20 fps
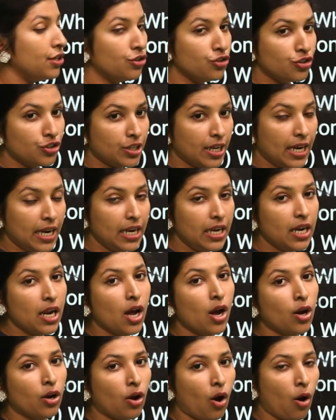gene
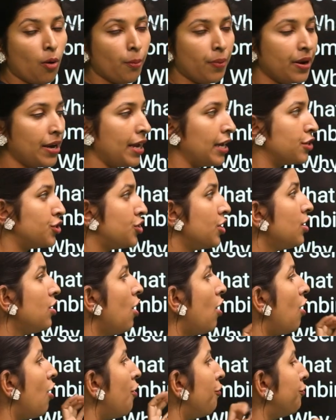combination
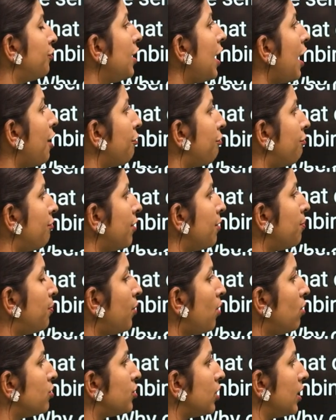of the F1
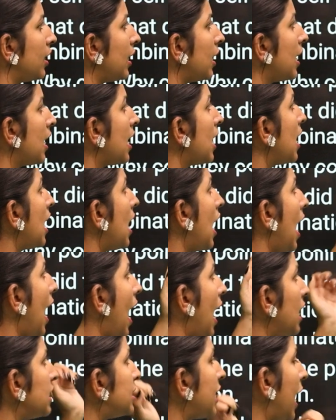progeny.
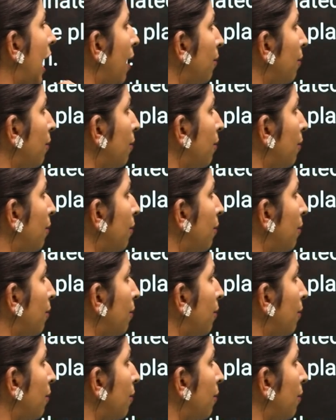As